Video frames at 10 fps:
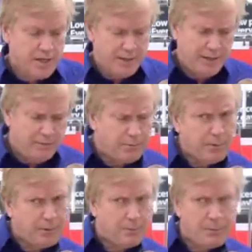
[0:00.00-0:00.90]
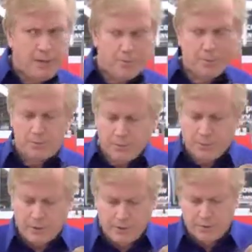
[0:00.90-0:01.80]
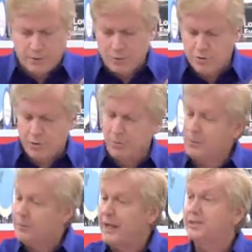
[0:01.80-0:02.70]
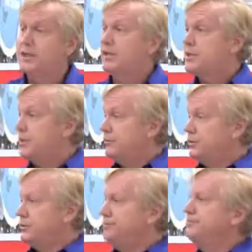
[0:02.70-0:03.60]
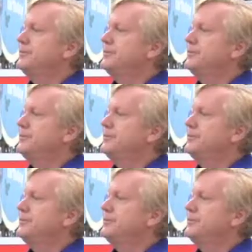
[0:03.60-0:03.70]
Now, everybody remember, when we cut through those aluminum cans on television,